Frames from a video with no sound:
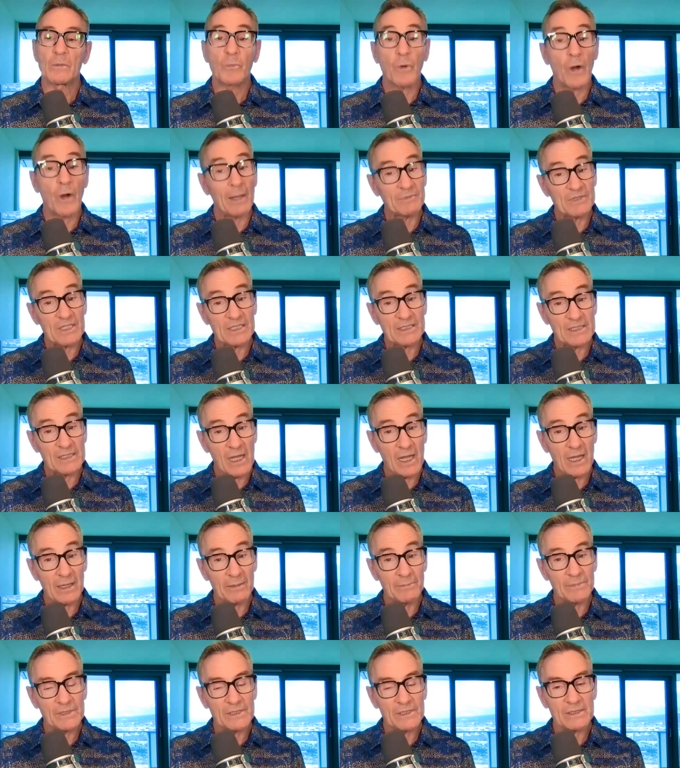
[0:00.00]
perhaps at
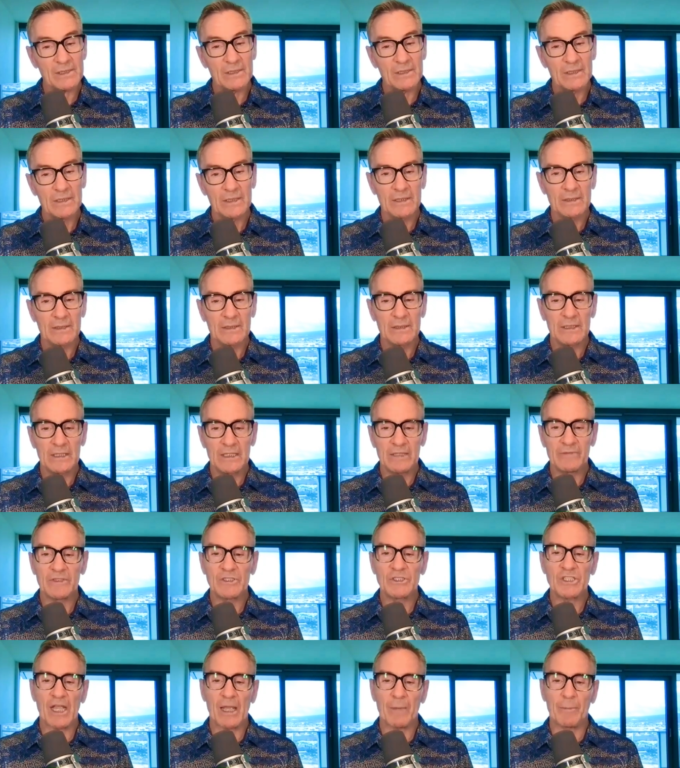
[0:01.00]
times
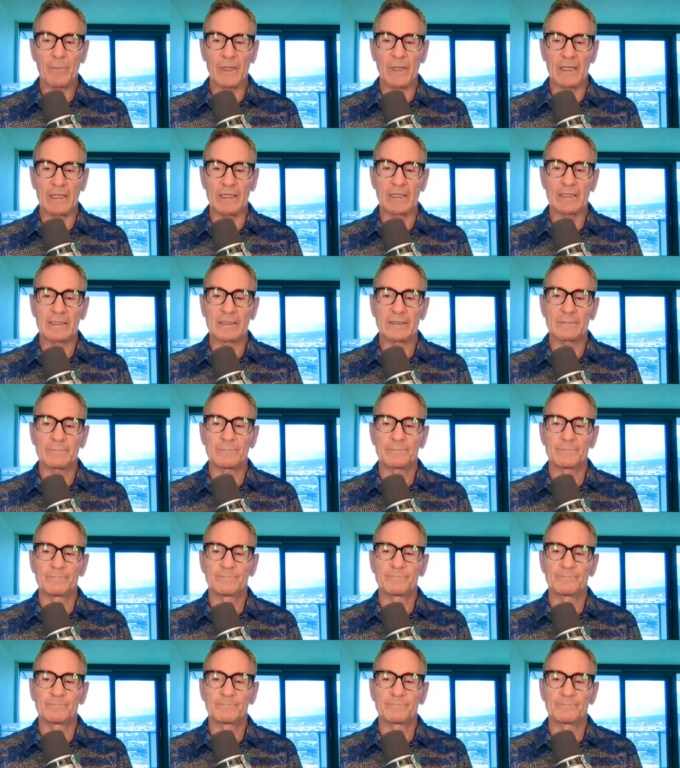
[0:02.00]
even champion it.